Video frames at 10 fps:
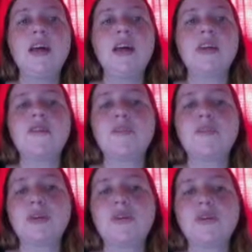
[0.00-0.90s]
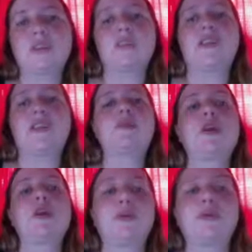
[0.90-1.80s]
There's a built-in assessment
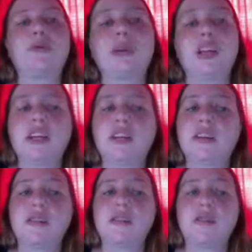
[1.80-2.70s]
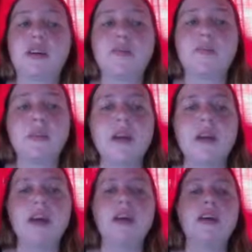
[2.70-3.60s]
opportunity in this unit.
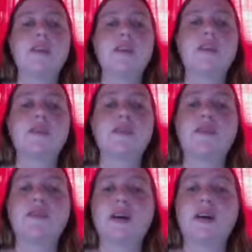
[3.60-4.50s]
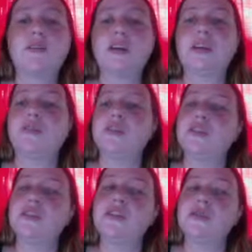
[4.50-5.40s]
This can be found either in your
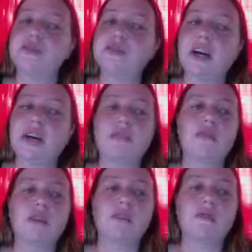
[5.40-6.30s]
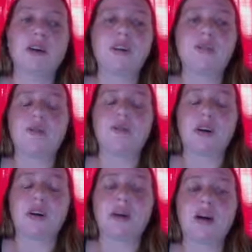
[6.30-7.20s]
teacher's guide or on
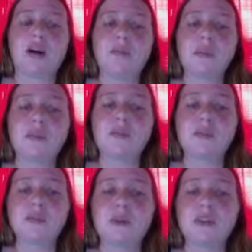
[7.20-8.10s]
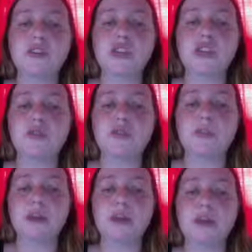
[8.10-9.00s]
fossweb.com. It's a response sheet
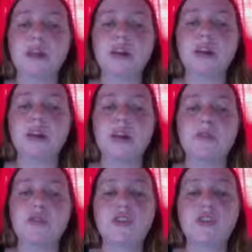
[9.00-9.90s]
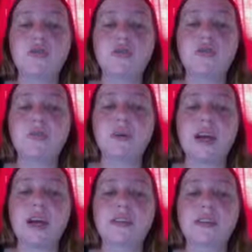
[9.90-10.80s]
dropping in which students will be
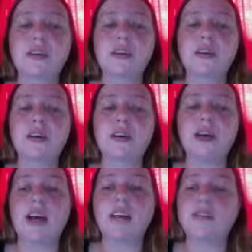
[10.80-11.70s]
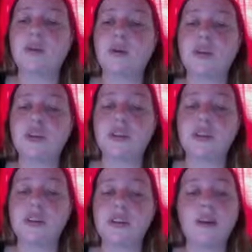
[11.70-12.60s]
asked a
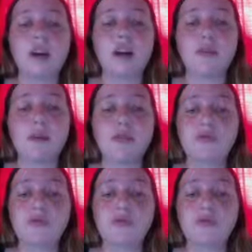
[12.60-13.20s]
question about